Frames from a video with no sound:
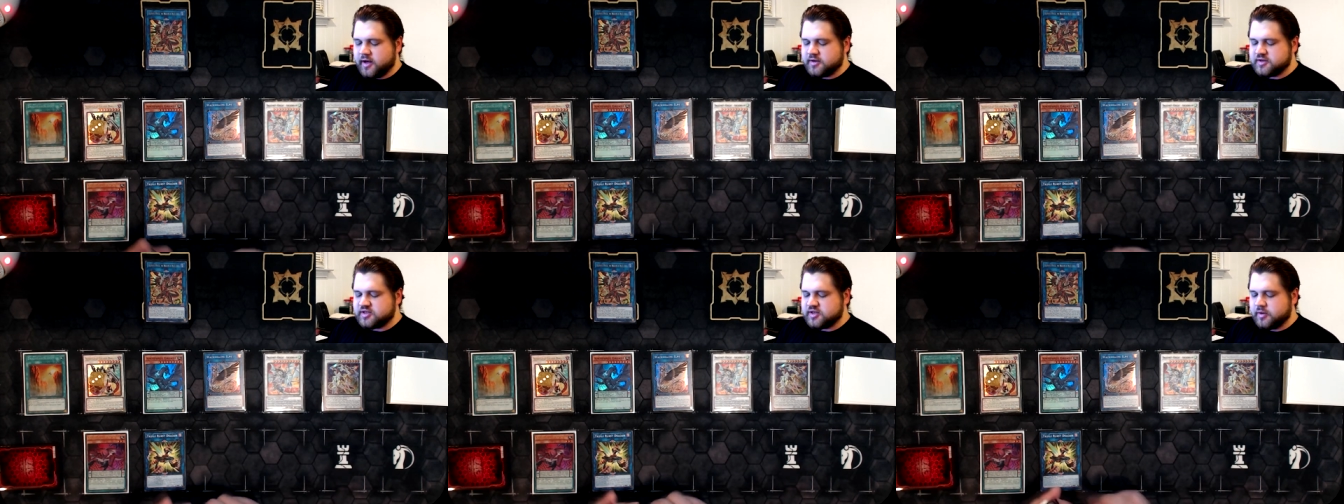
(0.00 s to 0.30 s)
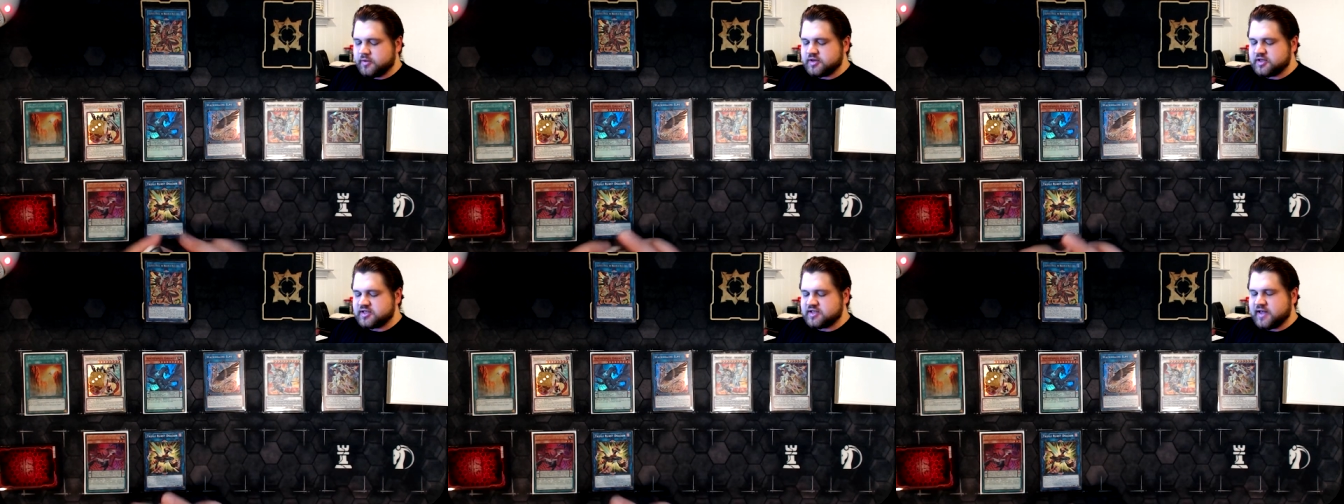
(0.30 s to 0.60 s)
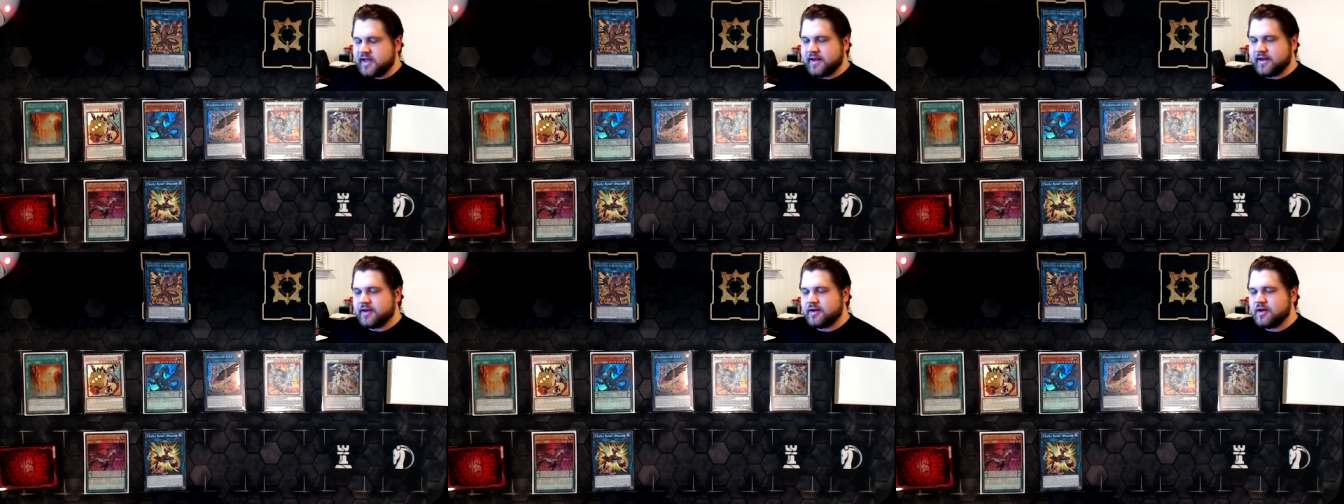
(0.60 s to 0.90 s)
Uh,
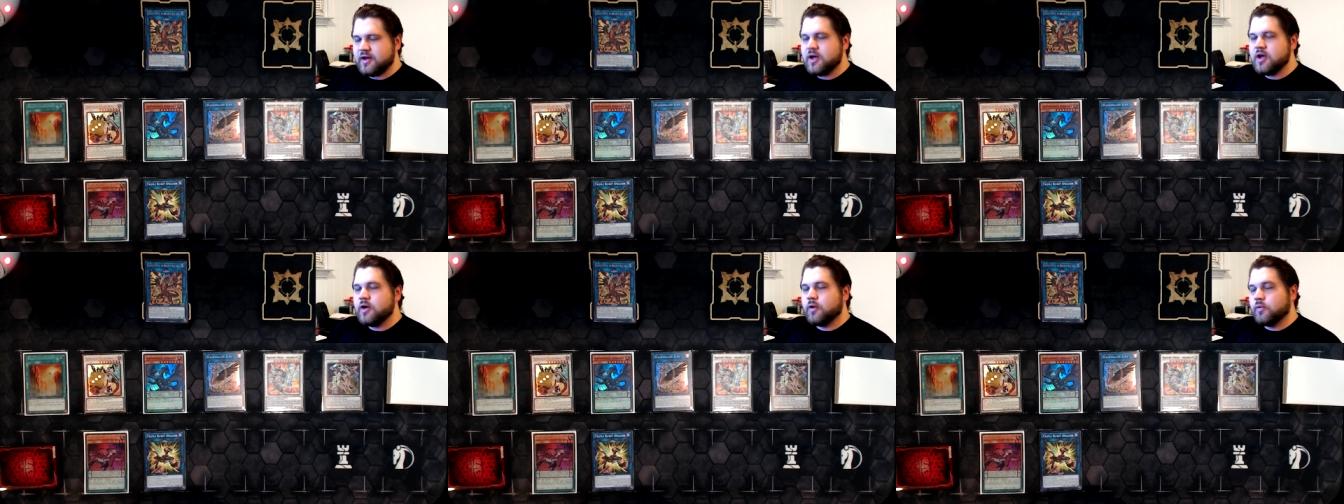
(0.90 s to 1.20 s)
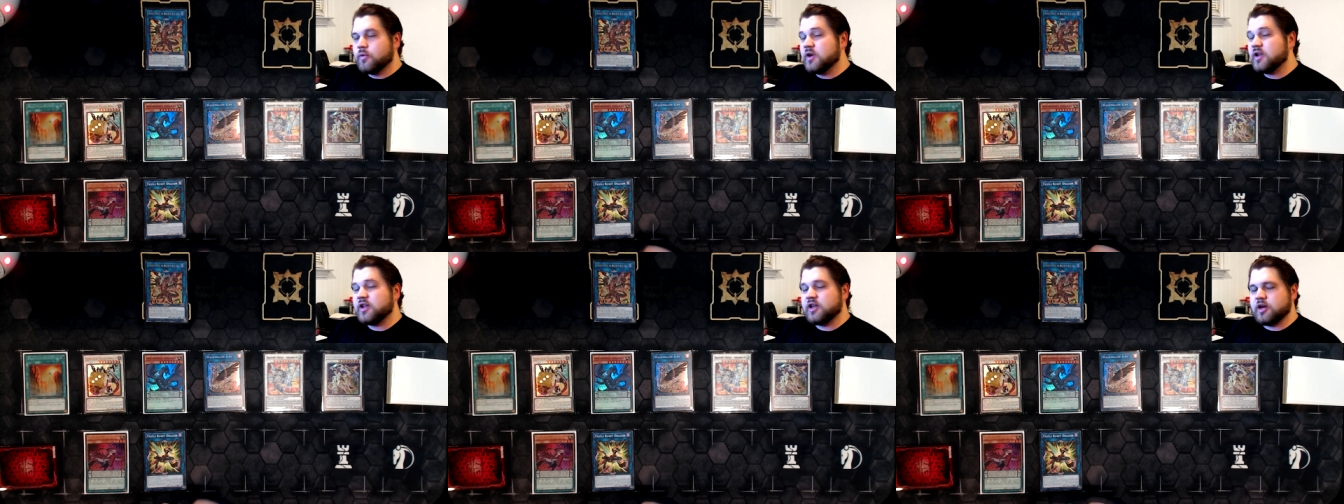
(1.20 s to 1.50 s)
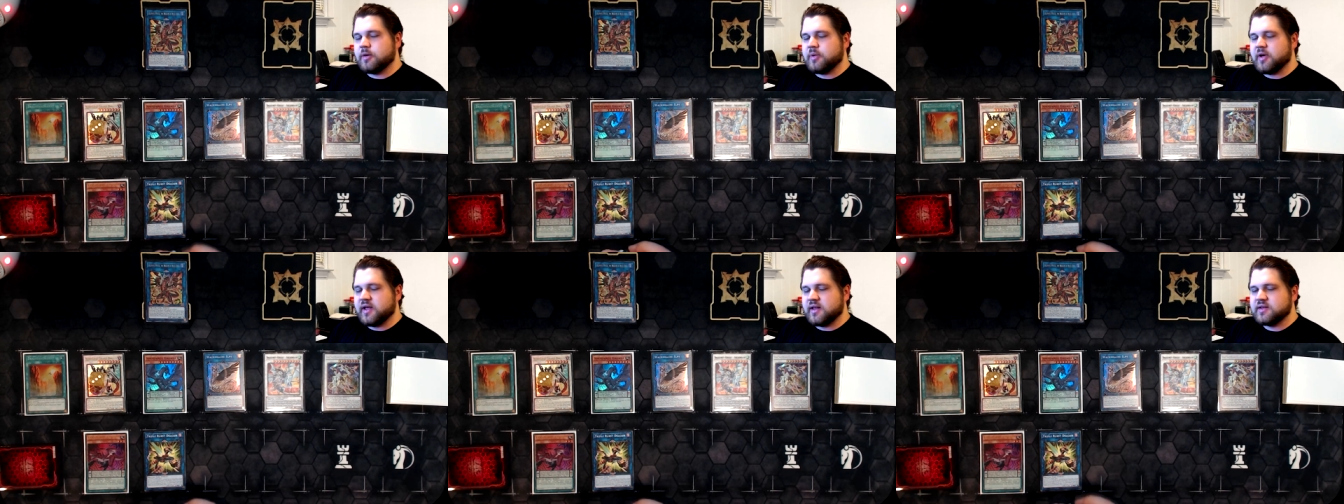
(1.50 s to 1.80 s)
so it just, like,
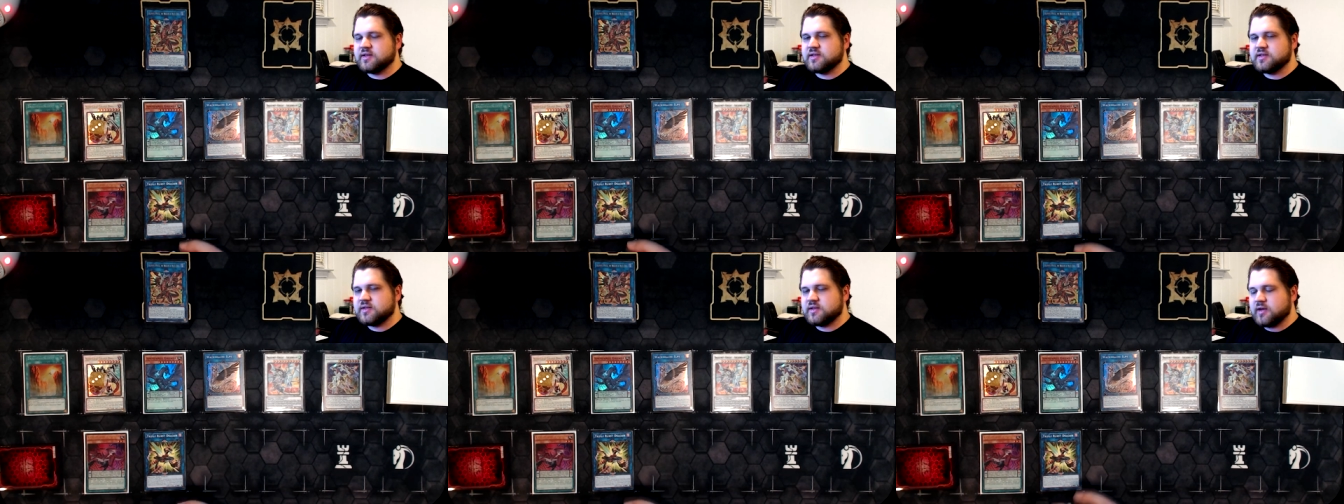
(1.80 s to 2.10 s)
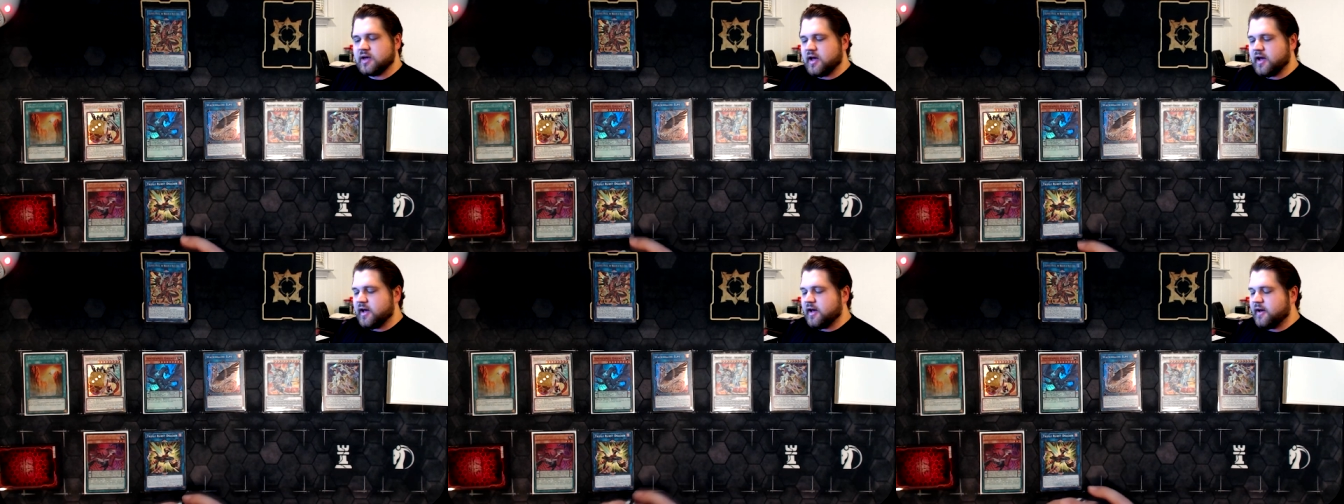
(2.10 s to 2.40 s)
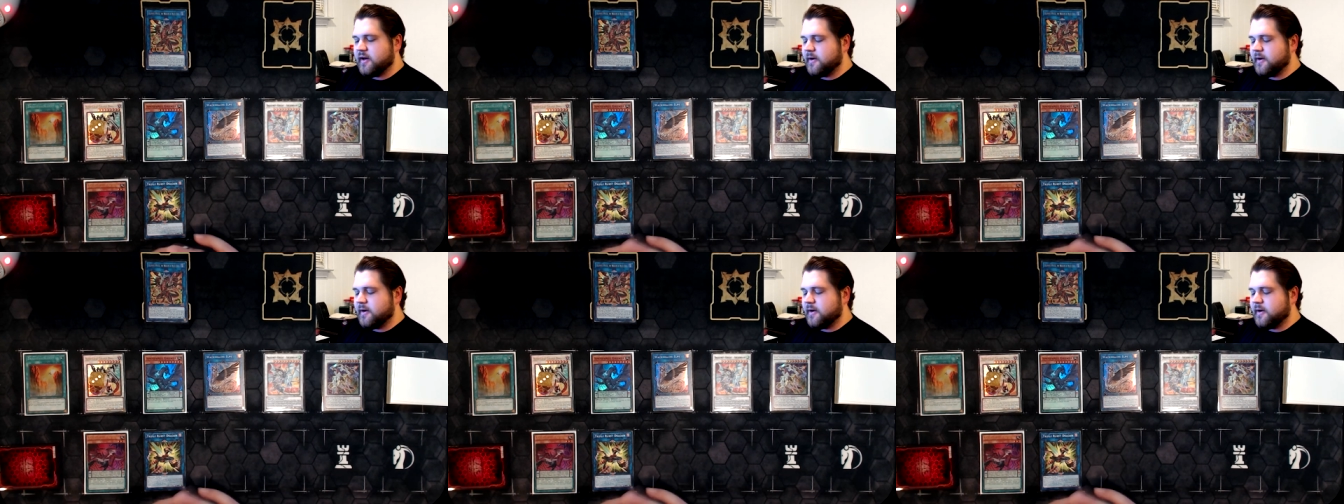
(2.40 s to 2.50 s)
really depends.